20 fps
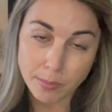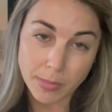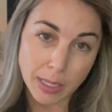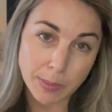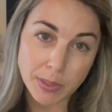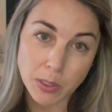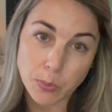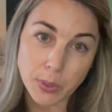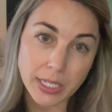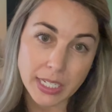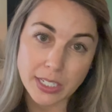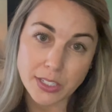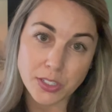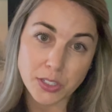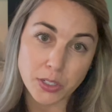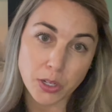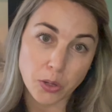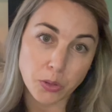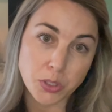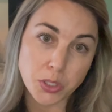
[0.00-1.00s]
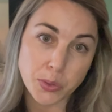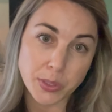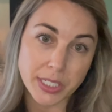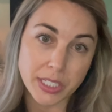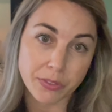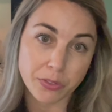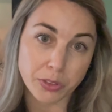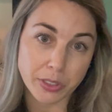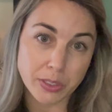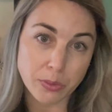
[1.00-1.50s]
maybe we need to go to a
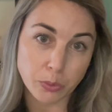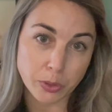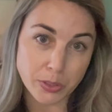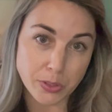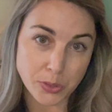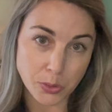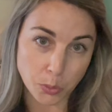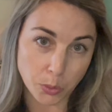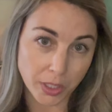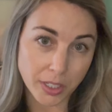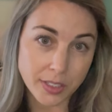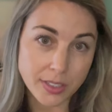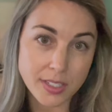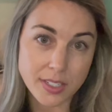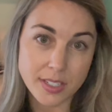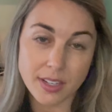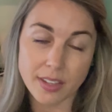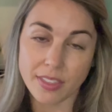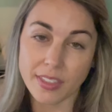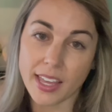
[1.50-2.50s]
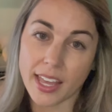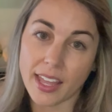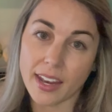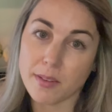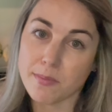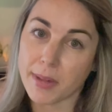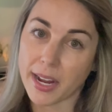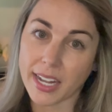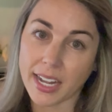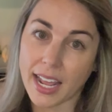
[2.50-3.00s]
different resort
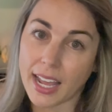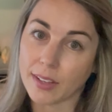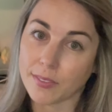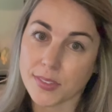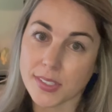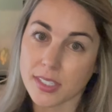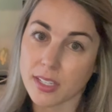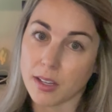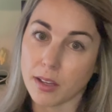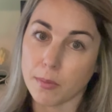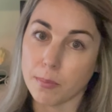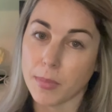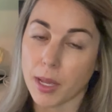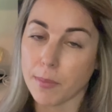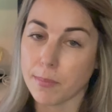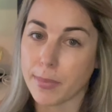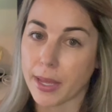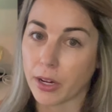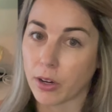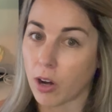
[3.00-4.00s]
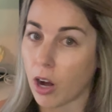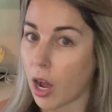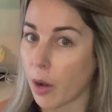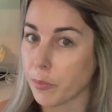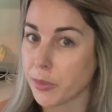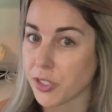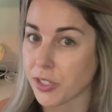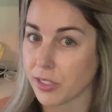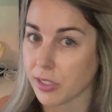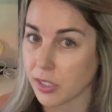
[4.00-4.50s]
that might have some better
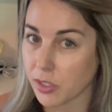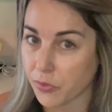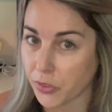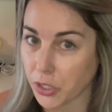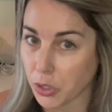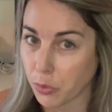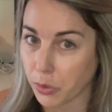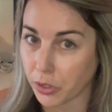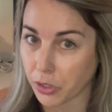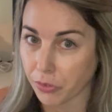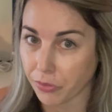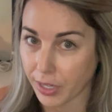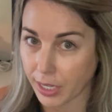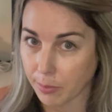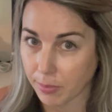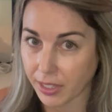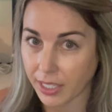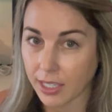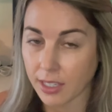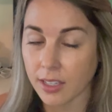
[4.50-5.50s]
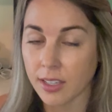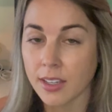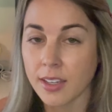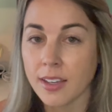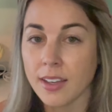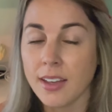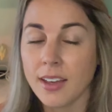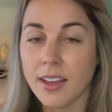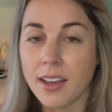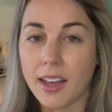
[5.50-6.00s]
options for you and your family.
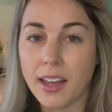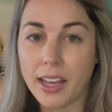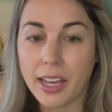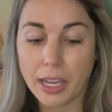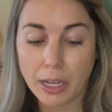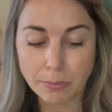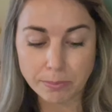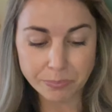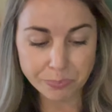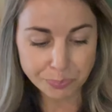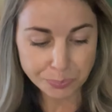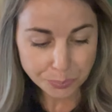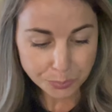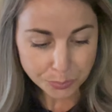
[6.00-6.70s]
Um,